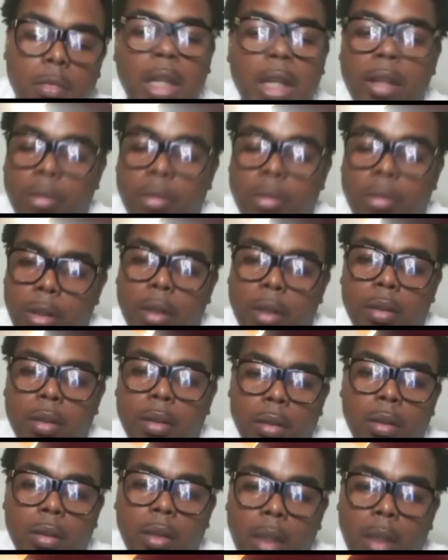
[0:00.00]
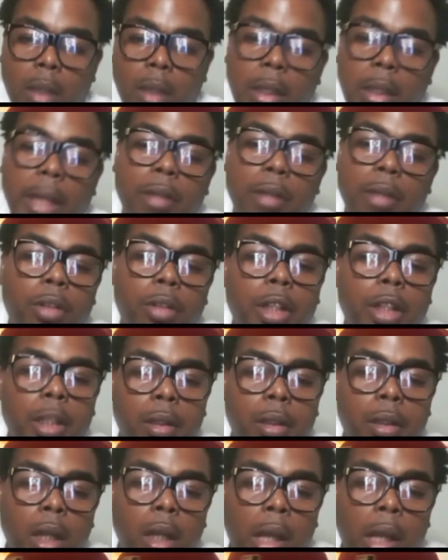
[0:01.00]
that's real. That's
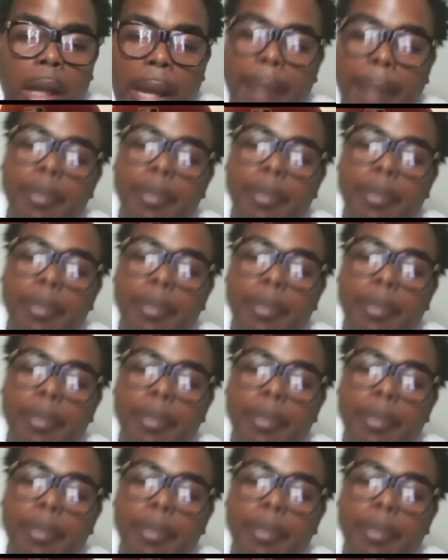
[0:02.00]
real. I